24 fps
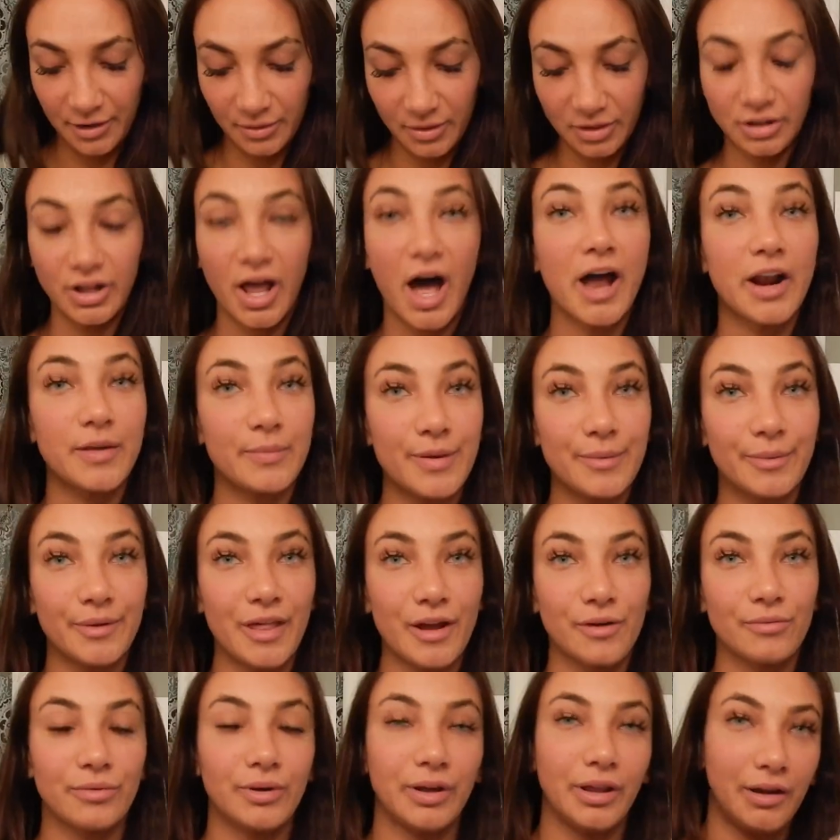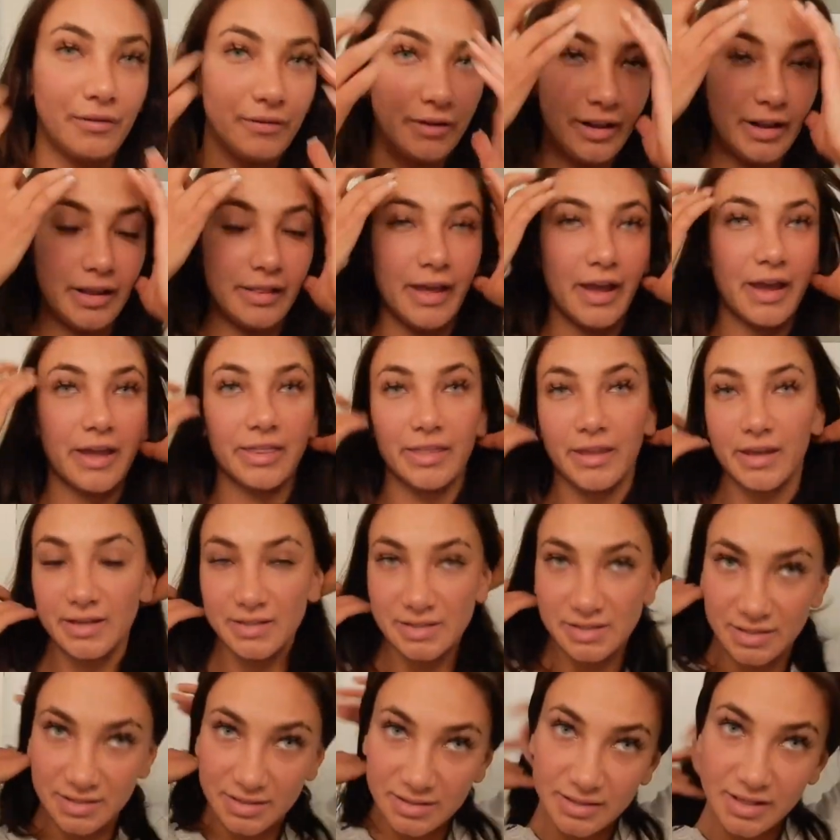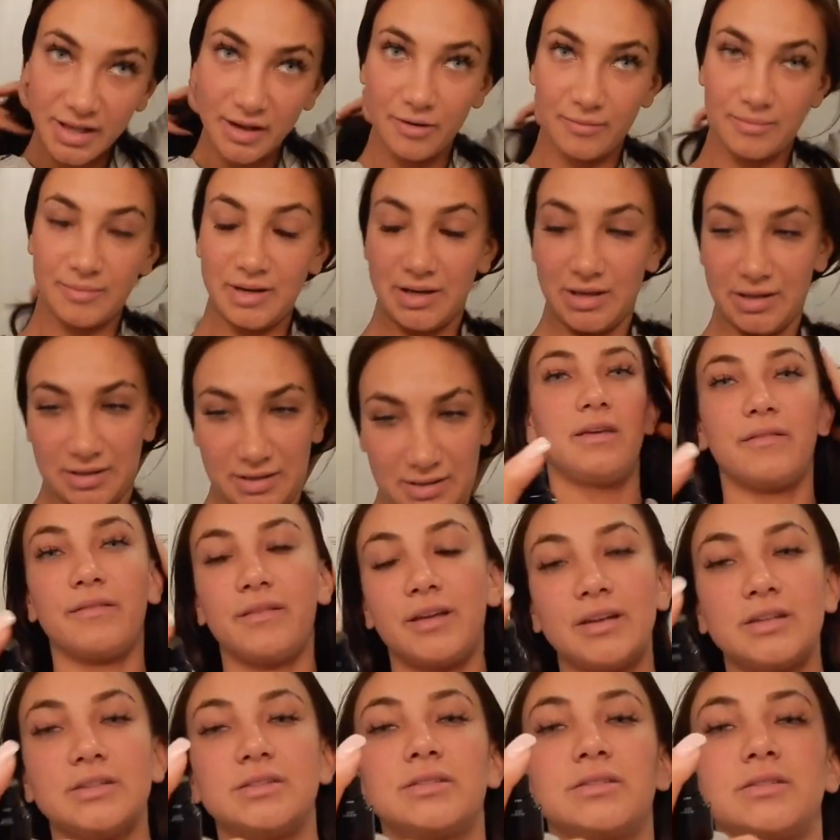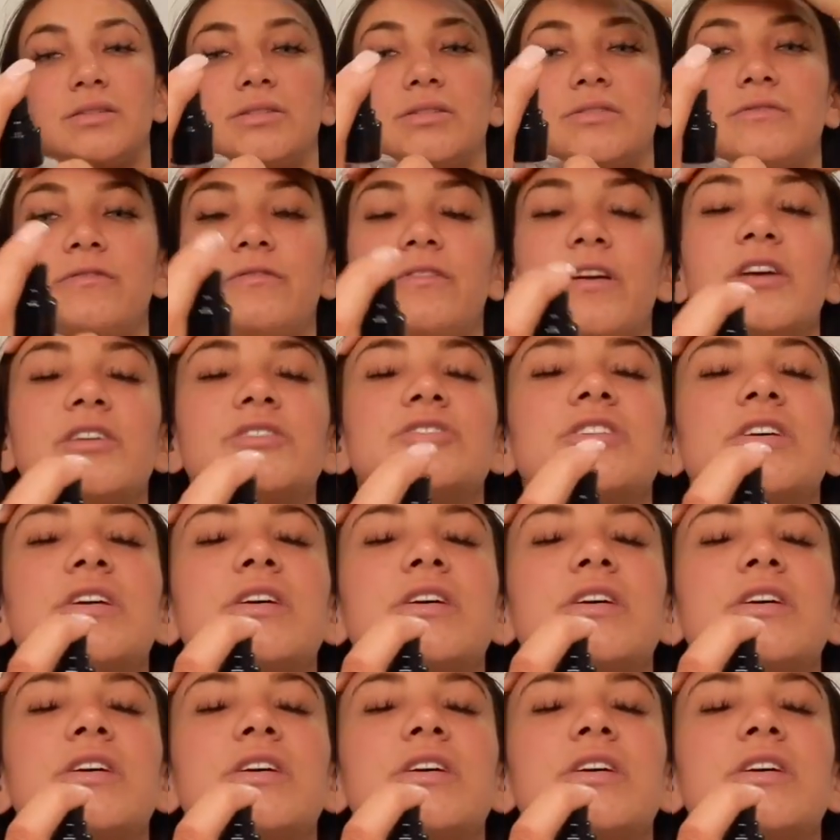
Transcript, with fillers: I know a lot of people that really like this, so I'm gonna give it a fair